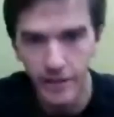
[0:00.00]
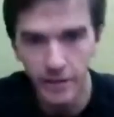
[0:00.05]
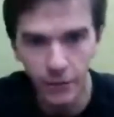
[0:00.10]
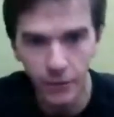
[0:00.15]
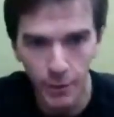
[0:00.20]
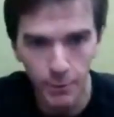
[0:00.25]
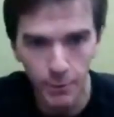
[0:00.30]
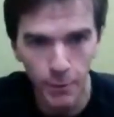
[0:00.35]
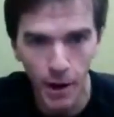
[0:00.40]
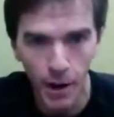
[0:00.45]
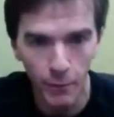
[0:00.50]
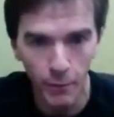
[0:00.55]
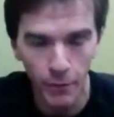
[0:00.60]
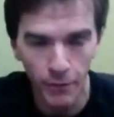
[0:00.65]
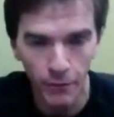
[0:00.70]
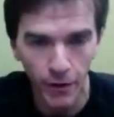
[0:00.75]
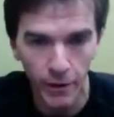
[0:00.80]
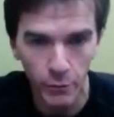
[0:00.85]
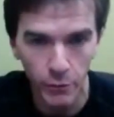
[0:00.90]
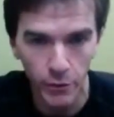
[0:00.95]
a very popular
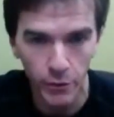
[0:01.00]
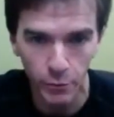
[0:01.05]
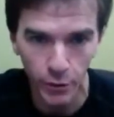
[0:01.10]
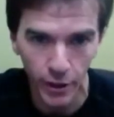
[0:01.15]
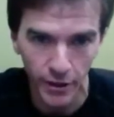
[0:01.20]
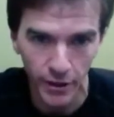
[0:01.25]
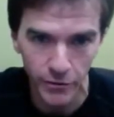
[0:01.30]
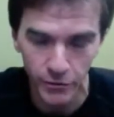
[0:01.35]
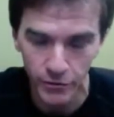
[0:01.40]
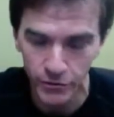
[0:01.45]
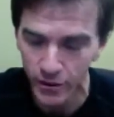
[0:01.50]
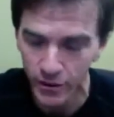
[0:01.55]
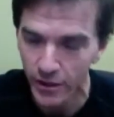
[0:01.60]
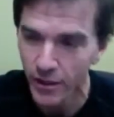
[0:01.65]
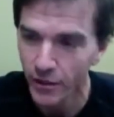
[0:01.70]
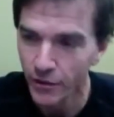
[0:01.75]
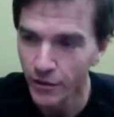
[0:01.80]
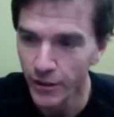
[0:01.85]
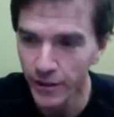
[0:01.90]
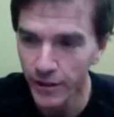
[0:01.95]
device with appraisers.
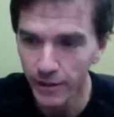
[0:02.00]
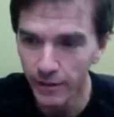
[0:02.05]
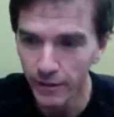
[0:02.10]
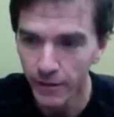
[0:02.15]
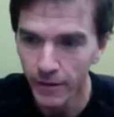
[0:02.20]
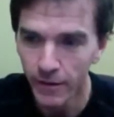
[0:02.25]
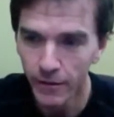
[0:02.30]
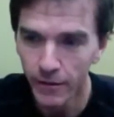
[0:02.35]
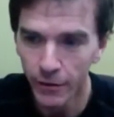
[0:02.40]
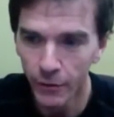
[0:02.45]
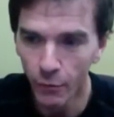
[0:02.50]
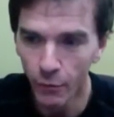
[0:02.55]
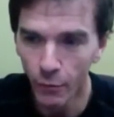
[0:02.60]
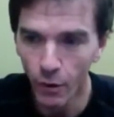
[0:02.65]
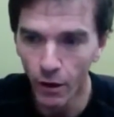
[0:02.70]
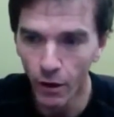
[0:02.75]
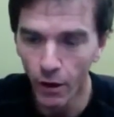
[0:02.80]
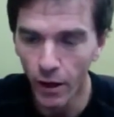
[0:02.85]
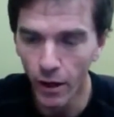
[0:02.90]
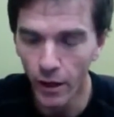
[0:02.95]
The
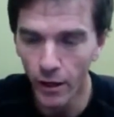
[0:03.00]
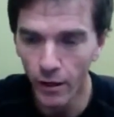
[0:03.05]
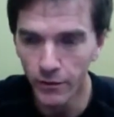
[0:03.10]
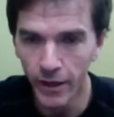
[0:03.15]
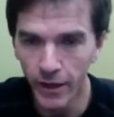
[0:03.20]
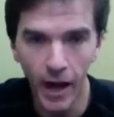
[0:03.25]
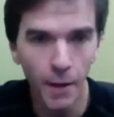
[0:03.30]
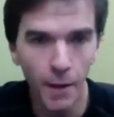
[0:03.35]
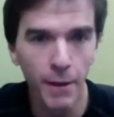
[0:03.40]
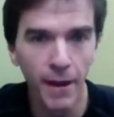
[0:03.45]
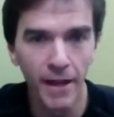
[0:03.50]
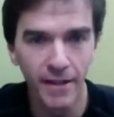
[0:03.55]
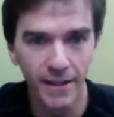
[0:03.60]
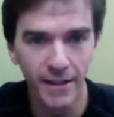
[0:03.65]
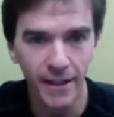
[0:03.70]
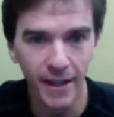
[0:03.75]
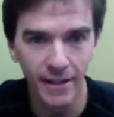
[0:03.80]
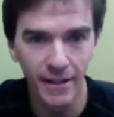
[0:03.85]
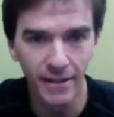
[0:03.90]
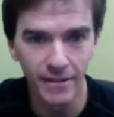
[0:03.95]
iPad
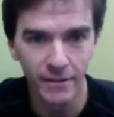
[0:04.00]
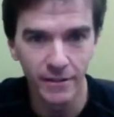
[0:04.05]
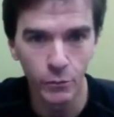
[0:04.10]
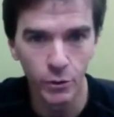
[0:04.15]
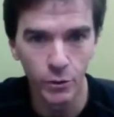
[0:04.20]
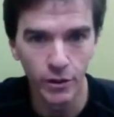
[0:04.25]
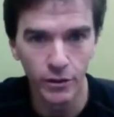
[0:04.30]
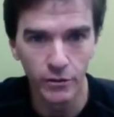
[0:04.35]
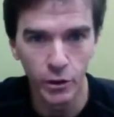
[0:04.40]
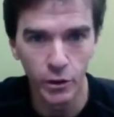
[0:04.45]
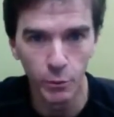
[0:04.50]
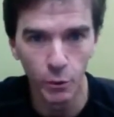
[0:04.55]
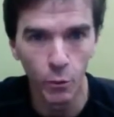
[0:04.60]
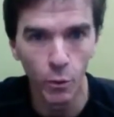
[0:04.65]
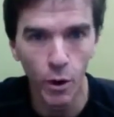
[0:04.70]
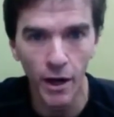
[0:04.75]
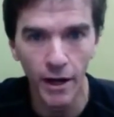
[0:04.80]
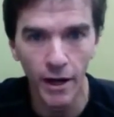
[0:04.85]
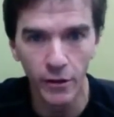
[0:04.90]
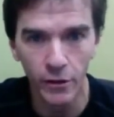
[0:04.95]
case with a super
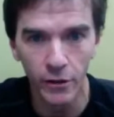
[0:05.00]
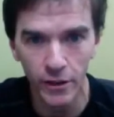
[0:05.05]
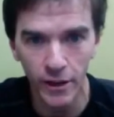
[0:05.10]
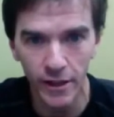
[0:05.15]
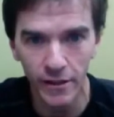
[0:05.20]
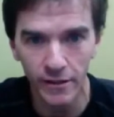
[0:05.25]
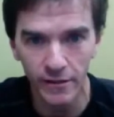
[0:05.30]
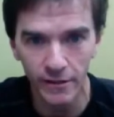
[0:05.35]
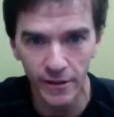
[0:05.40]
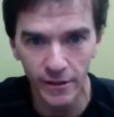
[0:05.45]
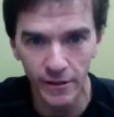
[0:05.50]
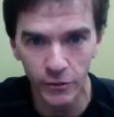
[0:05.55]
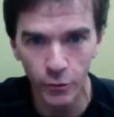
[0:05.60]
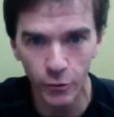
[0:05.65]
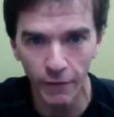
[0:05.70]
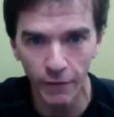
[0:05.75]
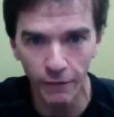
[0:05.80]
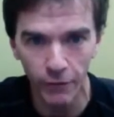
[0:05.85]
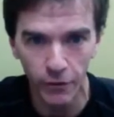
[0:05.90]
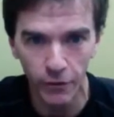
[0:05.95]
wide-angle lens is
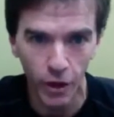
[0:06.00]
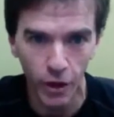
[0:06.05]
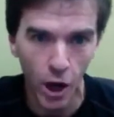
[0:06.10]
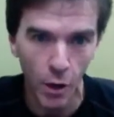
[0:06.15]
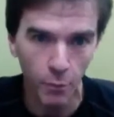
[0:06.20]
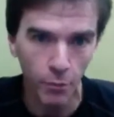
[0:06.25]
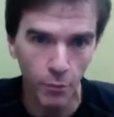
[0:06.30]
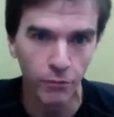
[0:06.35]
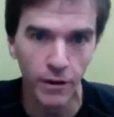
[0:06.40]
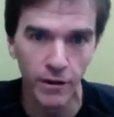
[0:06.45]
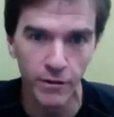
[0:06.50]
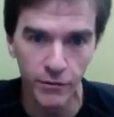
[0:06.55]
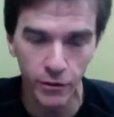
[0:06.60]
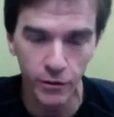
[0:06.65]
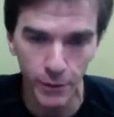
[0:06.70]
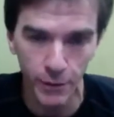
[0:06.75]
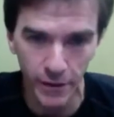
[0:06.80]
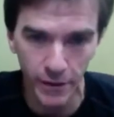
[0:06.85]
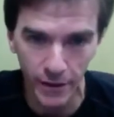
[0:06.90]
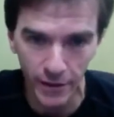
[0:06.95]
great for a golf
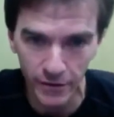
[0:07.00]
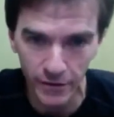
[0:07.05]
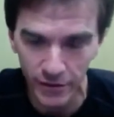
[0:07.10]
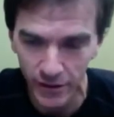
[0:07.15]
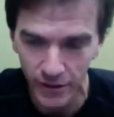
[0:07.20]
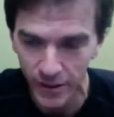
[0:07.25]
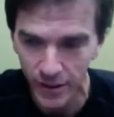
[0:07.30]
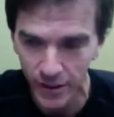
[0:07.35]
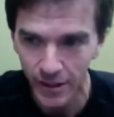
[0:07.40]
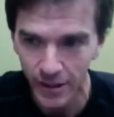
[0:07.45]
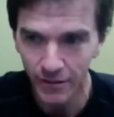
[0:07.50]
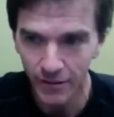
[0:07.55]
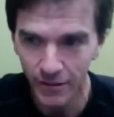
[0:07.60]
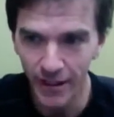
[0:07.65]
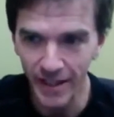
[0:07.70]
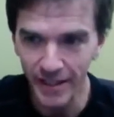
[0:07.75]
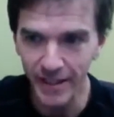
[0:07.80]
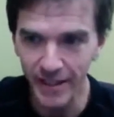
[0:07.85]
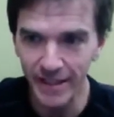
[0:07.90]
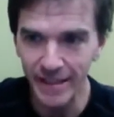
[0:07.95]
professional, because
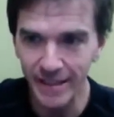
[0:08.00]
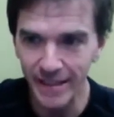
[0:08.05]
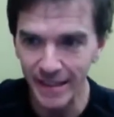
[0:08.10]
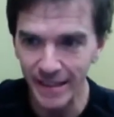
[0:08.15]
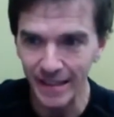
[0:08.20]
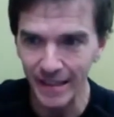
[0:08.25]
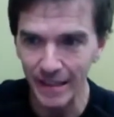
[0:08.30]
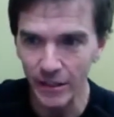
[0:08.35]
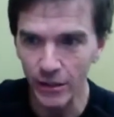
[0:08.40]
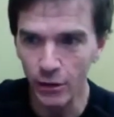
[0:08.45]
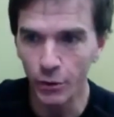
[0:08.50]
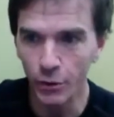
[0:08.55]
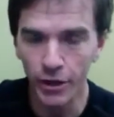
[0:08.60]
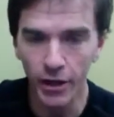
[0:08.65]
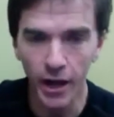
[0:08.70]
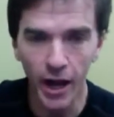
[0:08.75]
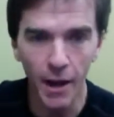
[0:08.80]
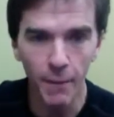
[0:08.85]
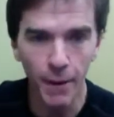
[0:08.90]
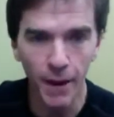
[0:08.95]
they can, with a
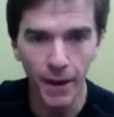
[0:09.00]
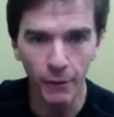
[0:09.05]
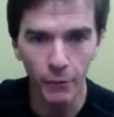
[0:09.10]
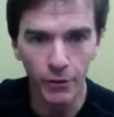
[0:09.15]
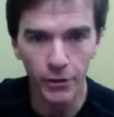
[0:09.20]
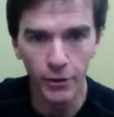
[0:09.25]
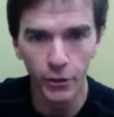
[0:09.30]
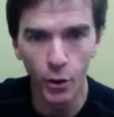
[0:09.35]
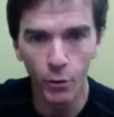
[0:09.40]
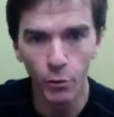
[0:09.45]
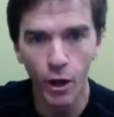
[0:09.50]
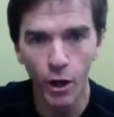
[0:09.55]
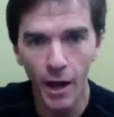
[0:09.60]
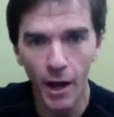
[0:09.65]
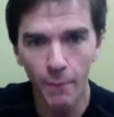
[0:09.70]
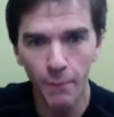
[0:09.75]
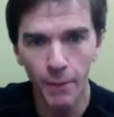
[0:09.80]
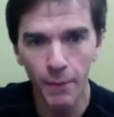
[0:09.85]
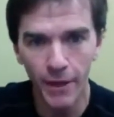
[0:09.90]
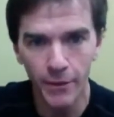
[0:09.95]
normal
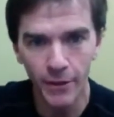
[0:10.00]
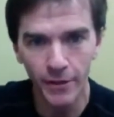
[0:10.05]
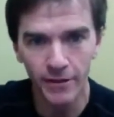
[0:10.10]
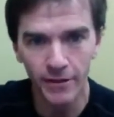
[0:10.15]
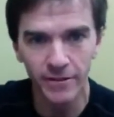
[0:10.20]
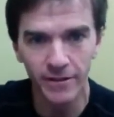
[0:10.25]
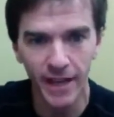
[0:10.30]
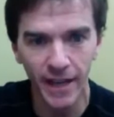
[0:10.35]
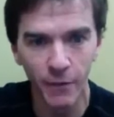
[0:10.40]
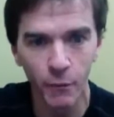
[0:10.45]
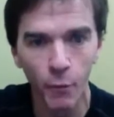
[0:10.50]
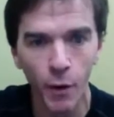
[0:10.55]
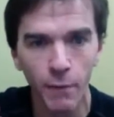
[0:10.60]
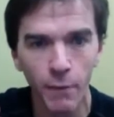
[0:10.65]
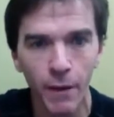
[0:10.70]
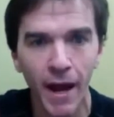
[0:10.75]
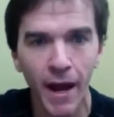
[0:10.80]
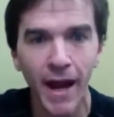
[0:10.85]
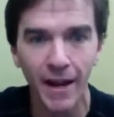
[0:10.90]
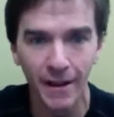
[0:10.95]
iPad, you have to stand way
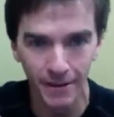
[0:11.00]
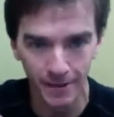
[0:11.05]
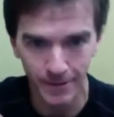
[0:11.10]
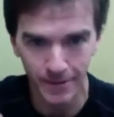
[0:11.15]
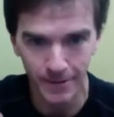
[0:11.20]
back.